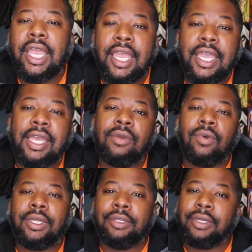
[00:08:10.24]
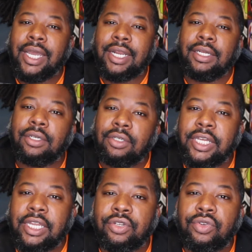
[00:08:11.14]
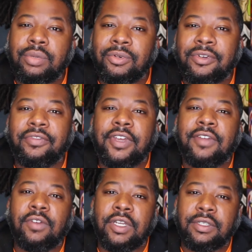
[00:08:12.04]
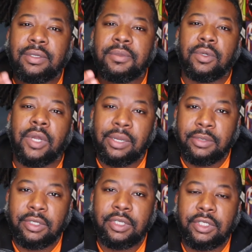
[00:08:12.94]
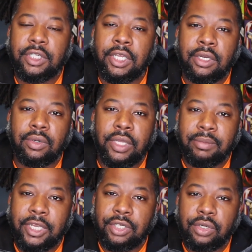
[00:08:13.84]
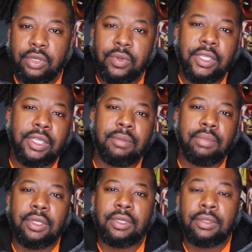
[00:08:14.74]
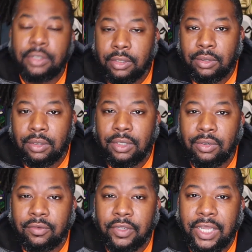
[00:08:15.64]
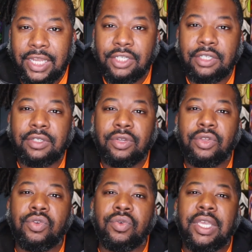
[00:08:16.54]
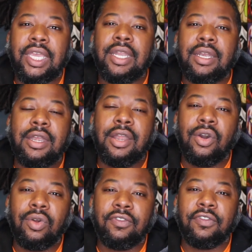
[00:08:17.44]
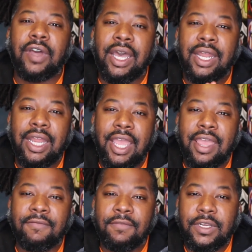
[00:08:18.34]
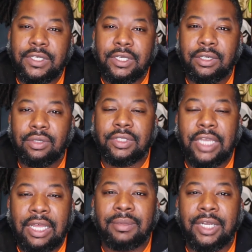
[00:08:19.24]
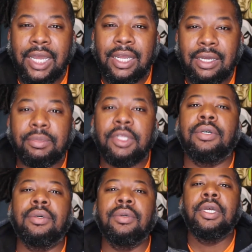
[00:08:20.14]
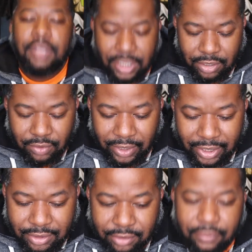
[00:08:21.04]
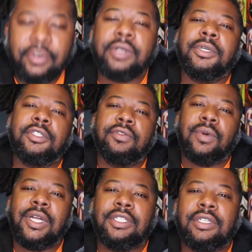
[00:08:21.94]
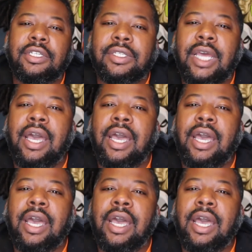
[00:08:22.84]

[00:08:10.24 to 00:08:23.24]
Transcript: And while you're at it, go ahead and do your boy a favor and subscribe to this channel. And make sure you ring that bell, turn on notifications so you get notified every single time that I upload. Thank you guys so very much for watching this.